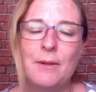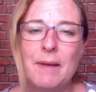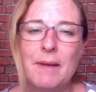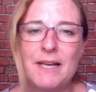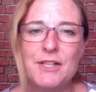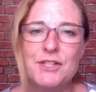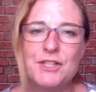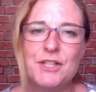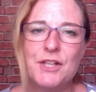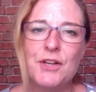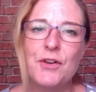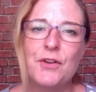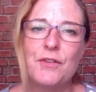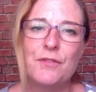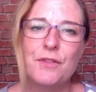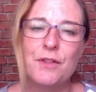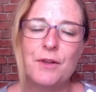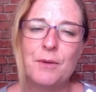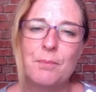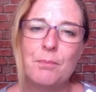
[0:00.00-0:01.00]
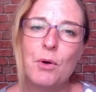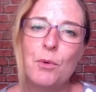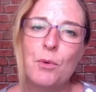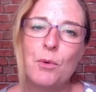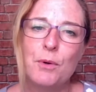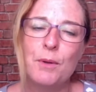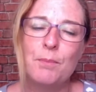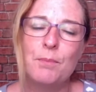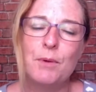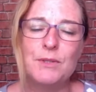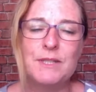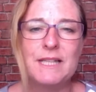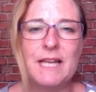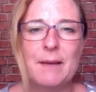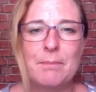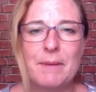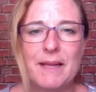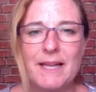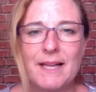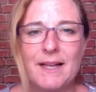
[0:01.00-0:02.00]
manager of the Marlborough Multi
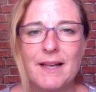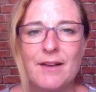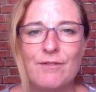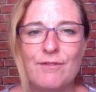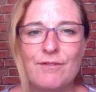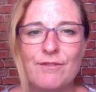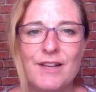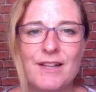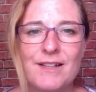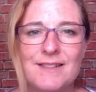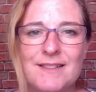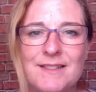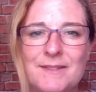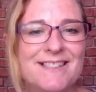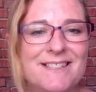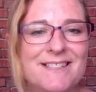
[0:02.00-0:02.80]
Cap Income Fund.